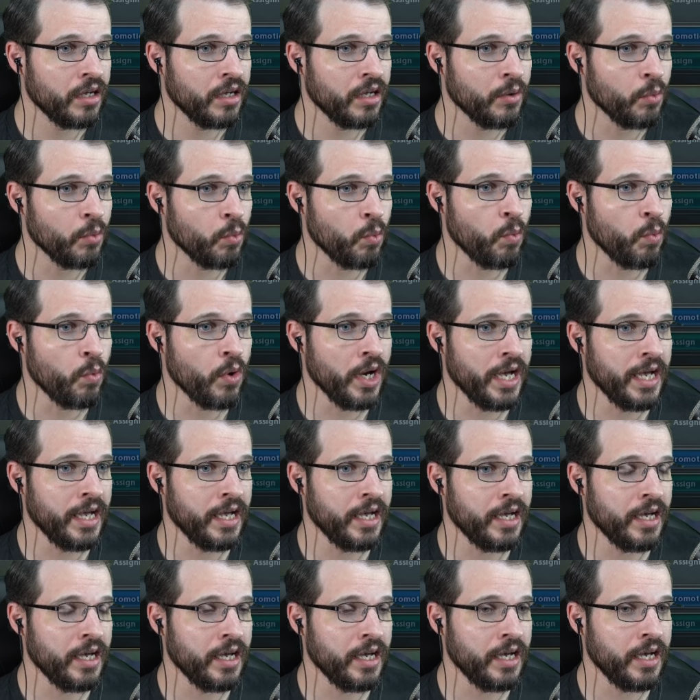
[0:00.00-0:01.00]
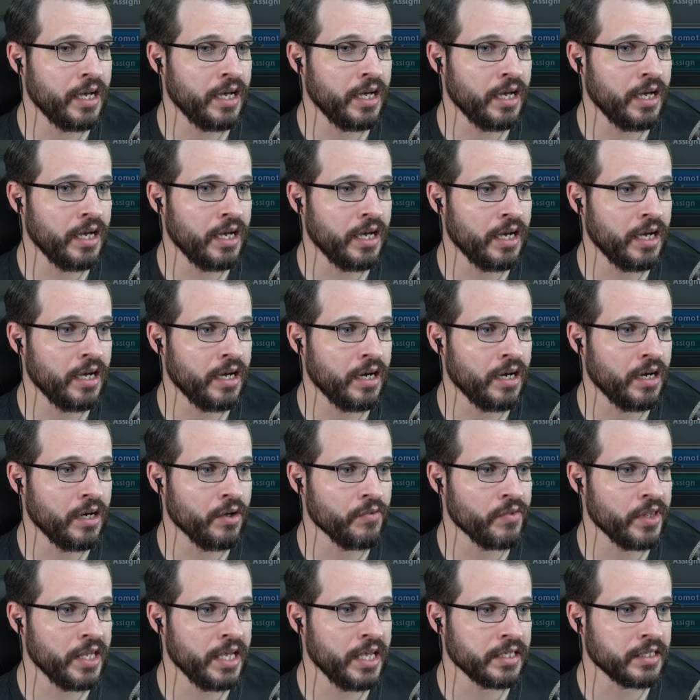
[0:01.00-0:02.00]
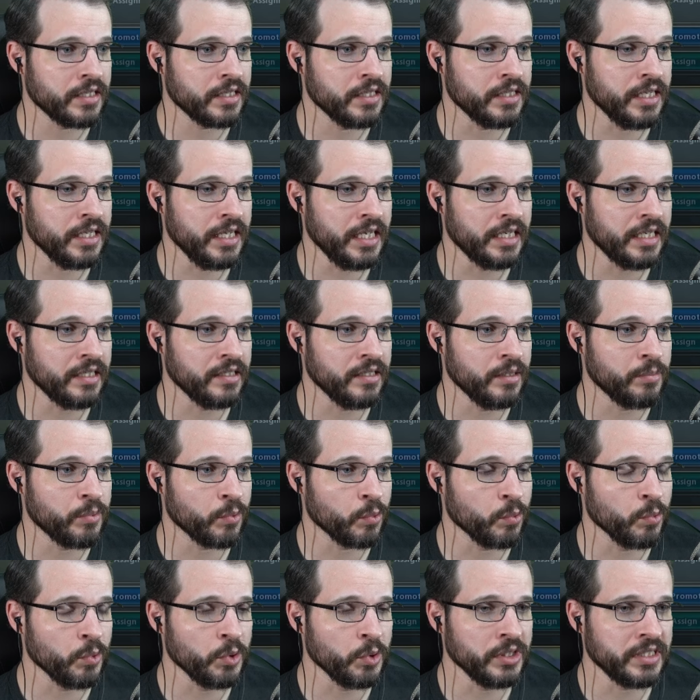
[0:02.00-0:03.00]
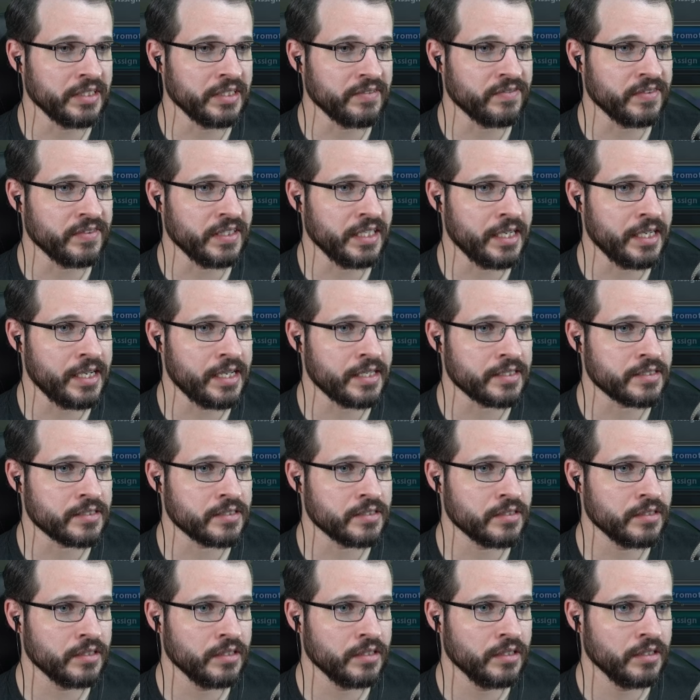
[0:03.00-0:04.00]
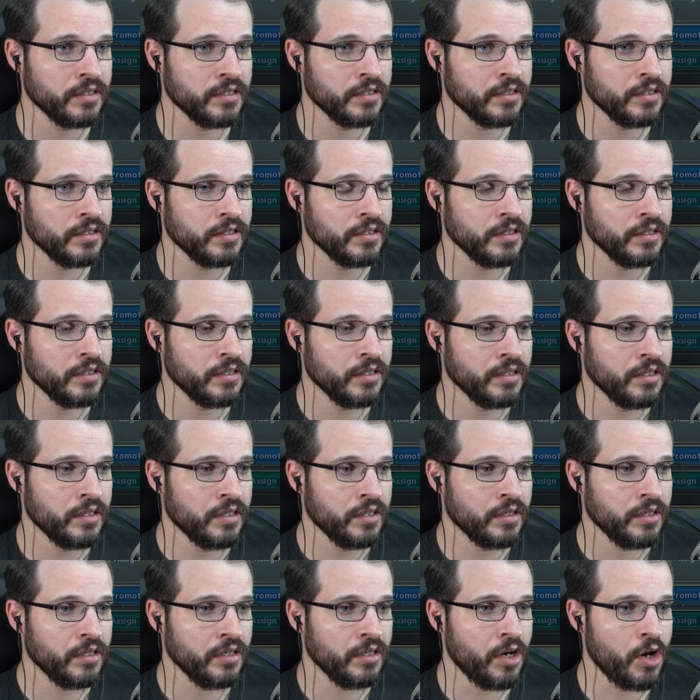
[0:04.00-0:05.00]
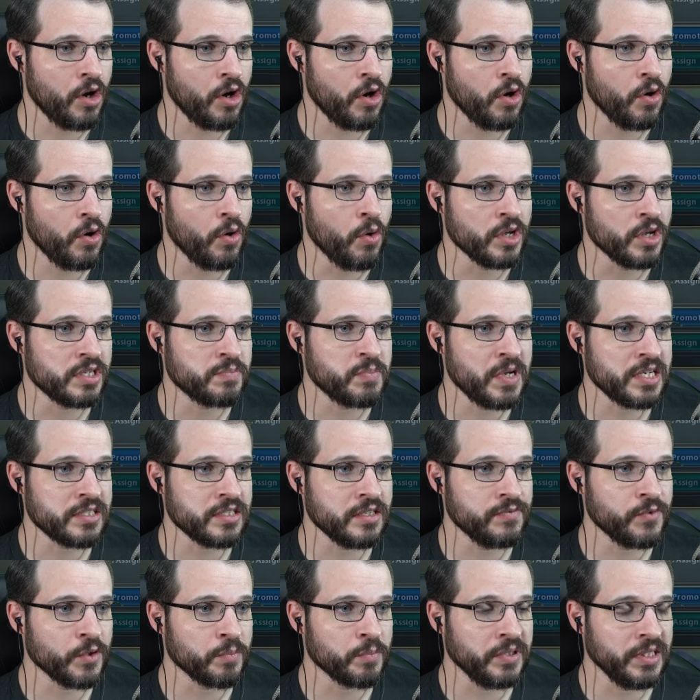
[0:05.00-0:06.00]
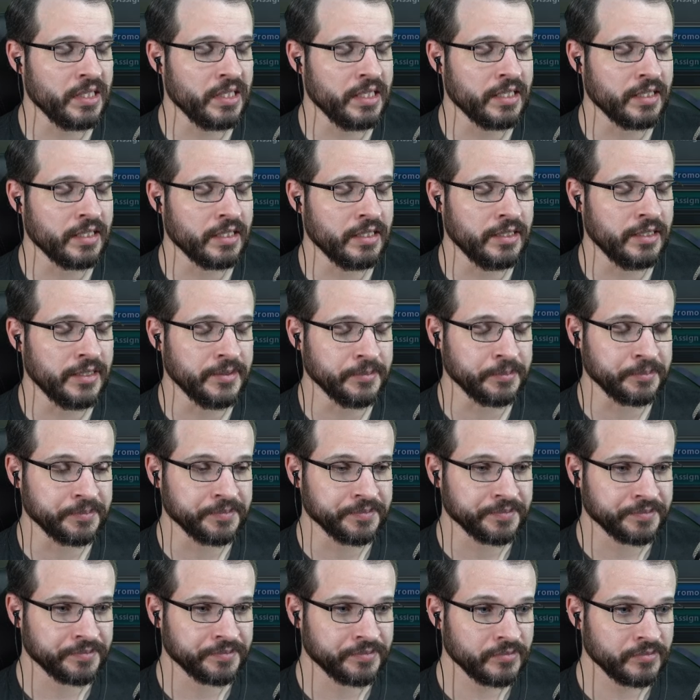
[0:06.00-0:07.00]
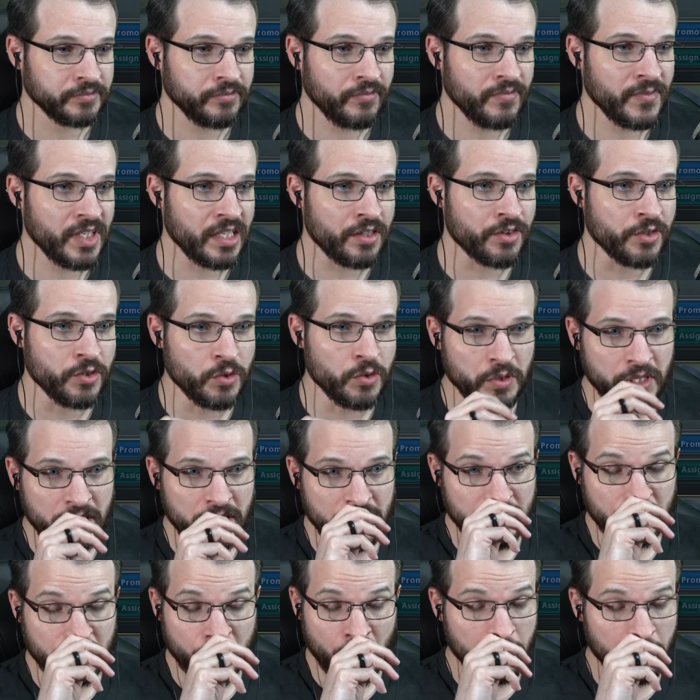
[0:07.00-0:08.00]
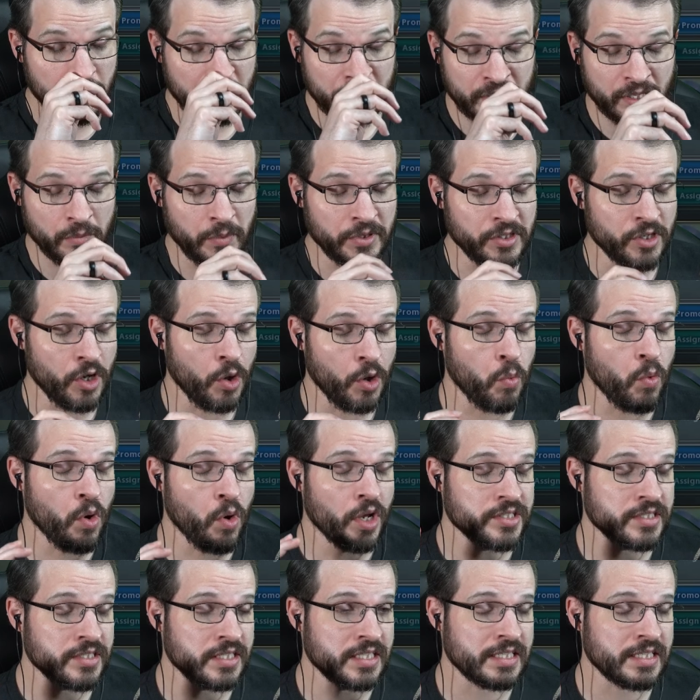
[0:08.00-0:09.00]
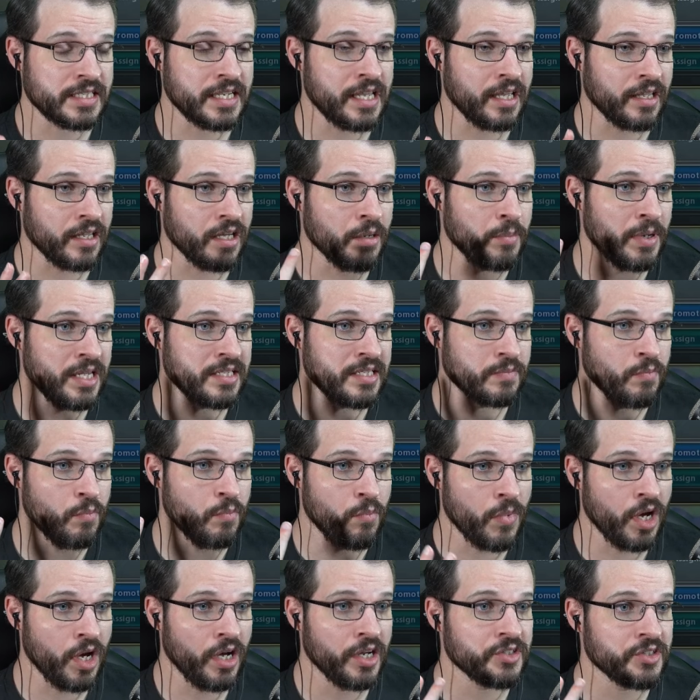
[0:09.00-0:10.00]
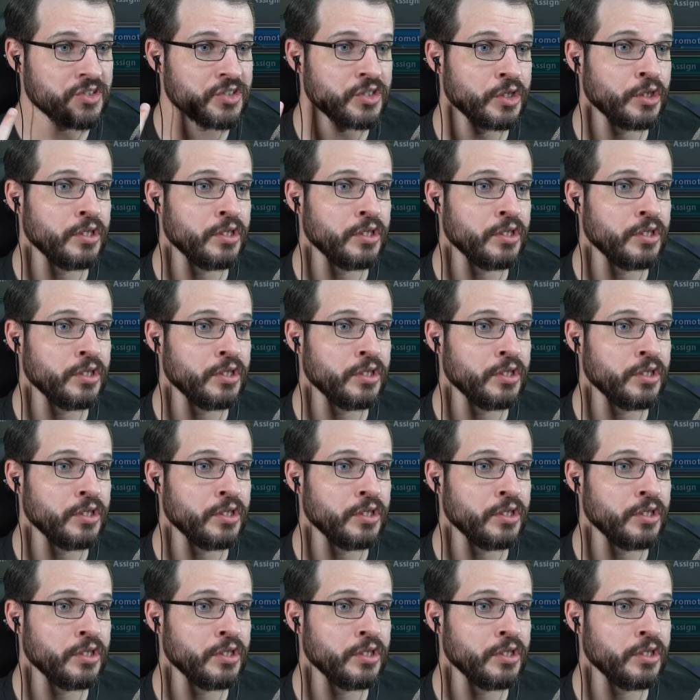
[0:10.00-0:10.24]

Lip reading: Wow, that can add up really fast. Oh, especially if you're playing the new Ethiopia that we know wants to stack up as much